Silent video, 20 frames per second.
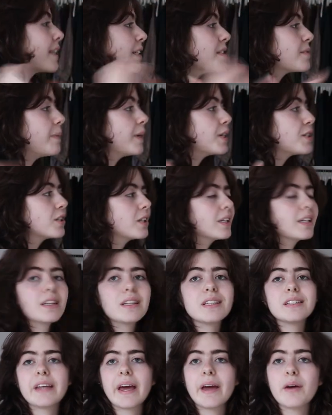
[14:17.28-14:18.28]
like especially
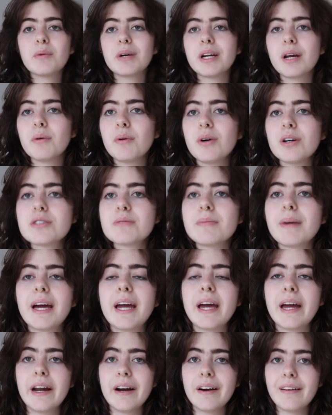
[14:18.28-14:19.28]
the day when I wash my
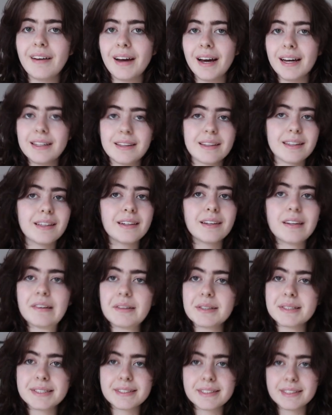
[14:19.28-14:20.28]
hair, I think it
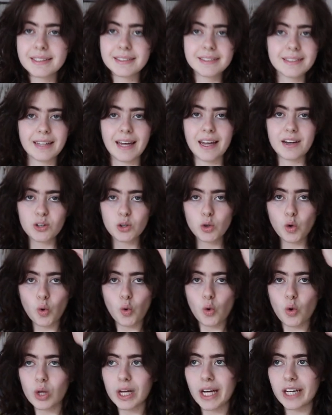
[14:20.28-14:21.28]
looks kind of
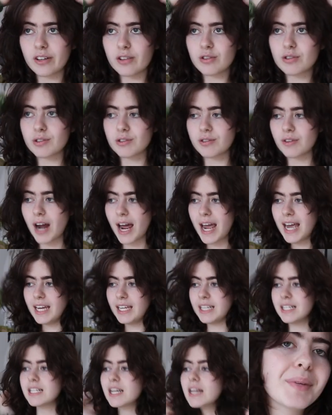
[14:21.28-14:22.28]
cool, kind of
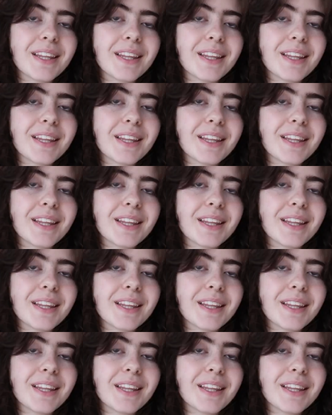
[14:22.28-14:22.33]
great.